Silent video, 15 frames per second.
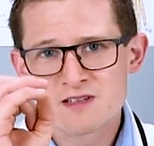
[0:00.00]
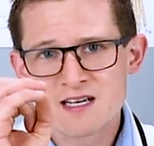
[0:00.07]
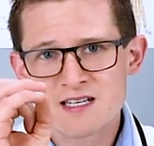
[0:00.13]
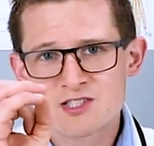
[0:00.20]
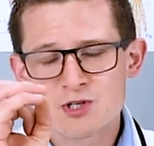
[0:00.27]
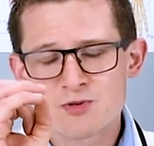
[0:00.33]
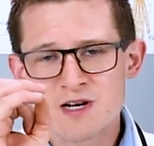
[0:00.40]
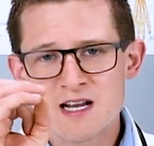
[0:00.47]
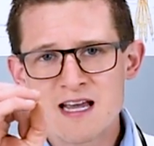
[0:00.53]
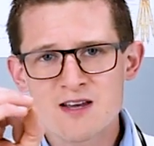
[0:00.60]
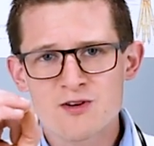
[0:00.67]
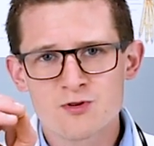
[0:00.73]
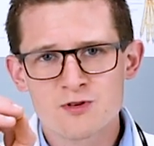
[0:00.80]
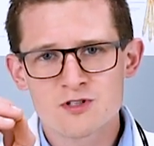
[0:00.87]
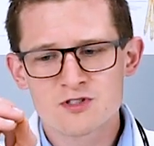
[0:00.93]
And so an
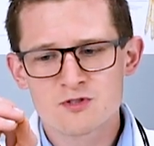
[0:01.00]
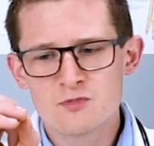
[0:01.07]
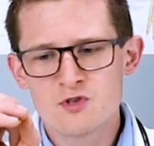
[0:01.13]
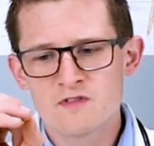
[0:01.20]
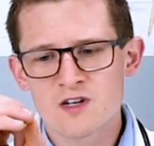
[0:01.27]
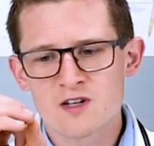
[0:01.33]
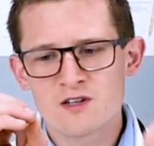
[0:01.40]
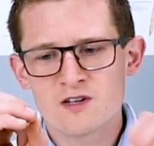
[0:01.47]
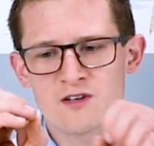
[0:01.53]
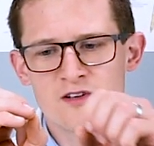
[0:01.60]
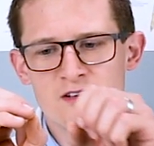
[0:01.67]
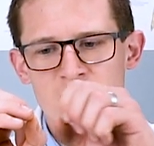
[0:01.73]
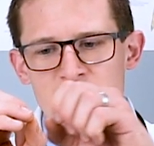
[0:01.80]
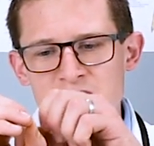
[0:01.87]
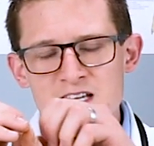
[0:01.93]
acorn's moving along,